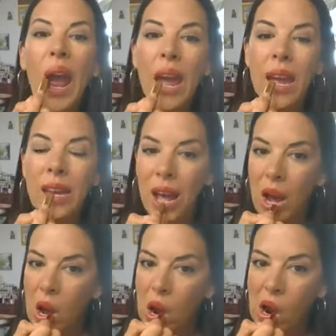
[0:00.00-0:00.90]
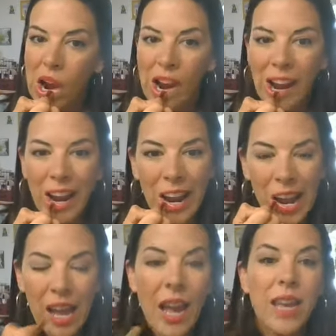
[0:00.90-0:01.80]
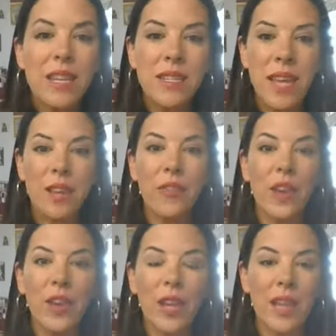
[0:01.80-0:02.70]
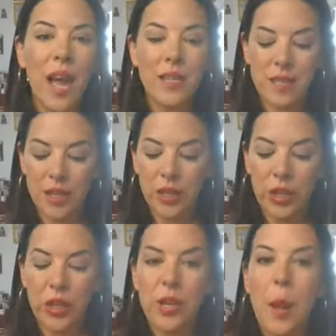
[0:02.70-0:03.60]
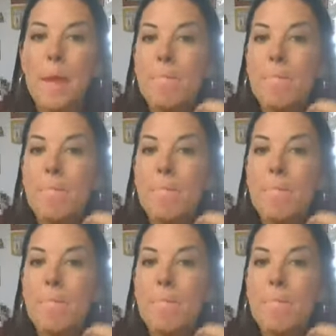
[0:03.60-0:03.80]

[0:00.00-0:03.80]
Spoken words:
and how I can take a very classic look